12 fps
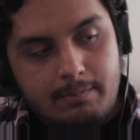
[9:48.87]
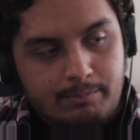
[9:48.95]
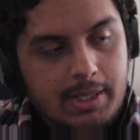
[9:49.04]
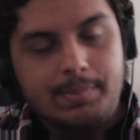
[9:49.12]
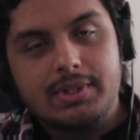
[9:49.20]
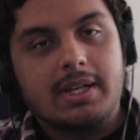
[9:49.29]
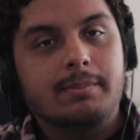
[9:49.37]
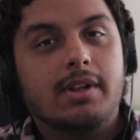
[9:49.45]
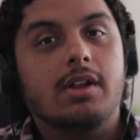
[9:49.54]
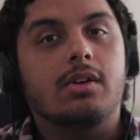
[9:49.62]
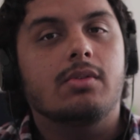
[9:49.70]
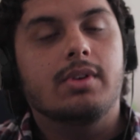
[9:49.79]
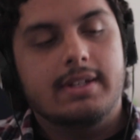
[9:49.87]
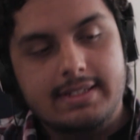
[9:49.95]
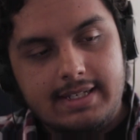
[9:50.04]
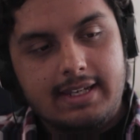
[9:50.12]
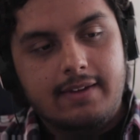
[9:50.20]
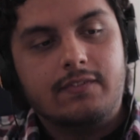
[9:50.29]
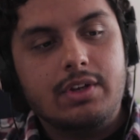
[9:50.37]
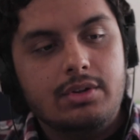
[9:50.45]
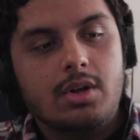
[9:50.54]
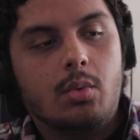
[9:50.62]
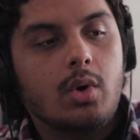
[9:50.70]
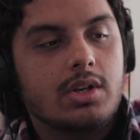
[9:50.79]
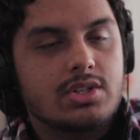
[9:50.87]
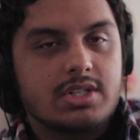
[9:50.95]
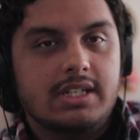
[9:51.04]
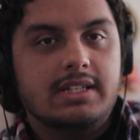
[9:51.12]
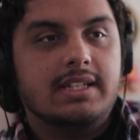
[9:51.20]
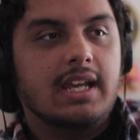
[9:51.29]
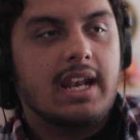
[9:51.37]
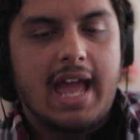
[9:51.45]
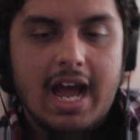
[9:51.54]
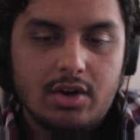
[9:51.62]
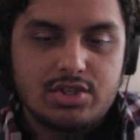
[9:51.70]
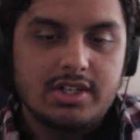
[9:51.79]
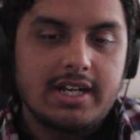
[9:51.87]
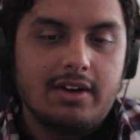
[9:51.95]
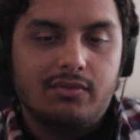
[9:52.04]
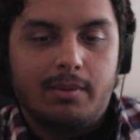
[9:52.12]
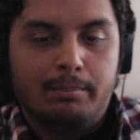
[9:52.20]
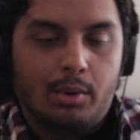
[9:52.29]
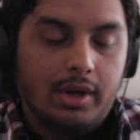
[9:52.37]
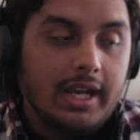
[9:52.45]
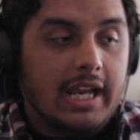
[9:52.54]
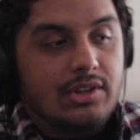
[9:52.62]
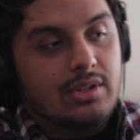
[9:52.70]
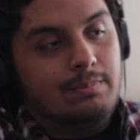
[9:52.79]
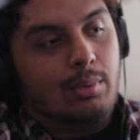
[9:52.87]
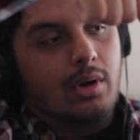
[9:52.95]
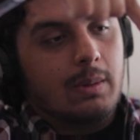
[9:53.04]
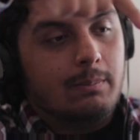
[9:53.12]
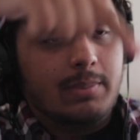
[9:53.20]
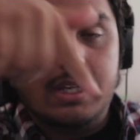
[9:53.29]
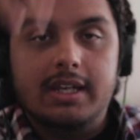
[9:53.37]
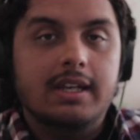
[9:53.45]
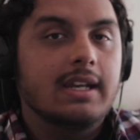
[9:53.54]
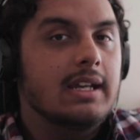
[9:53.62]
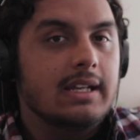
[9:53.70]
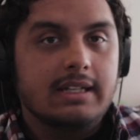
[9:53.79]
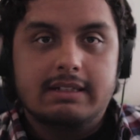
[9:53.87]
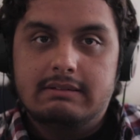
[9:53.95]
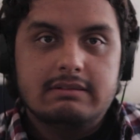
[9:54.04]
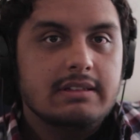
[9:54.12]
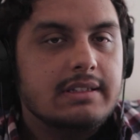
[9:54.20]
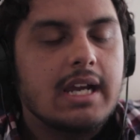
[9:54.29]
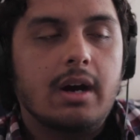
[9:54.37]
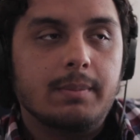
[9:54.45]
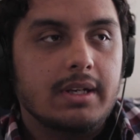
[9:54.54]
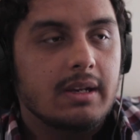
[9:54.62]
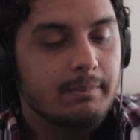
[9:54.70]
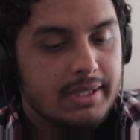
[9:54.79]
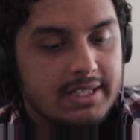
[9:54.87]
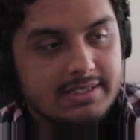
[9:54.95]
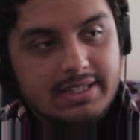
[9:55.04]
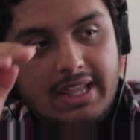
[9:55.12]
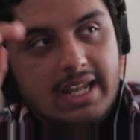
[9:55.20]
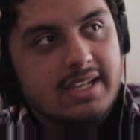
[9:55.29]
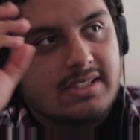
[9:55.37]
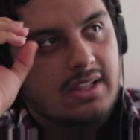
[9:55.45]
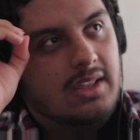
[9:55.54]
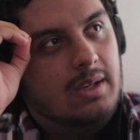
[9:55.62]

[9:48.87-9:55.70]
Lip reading: people down below, if you know what she did, how she got from point A to point B, tell me. Because that's